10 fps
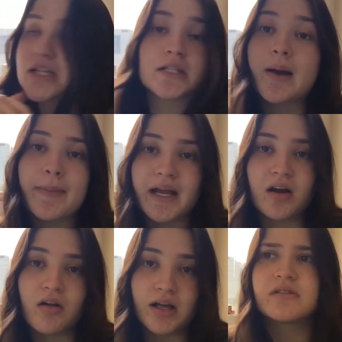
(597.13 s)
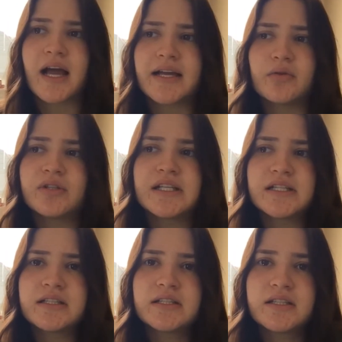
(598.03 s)
it's not bad at all. I
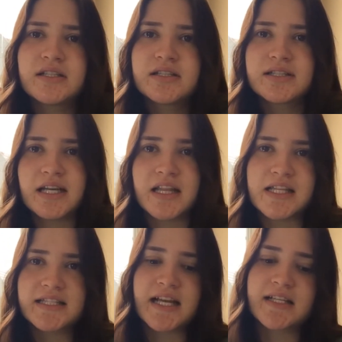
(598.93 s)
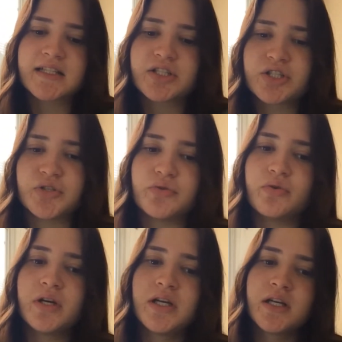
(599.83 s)
only sit at this desk
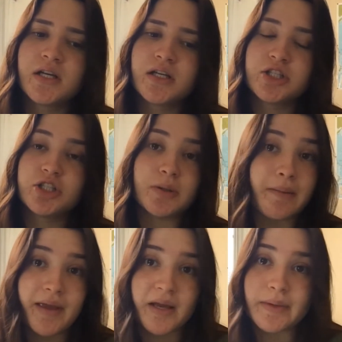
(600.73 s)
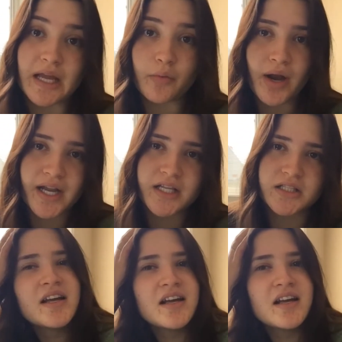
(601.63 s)
to do my makeup and get ready.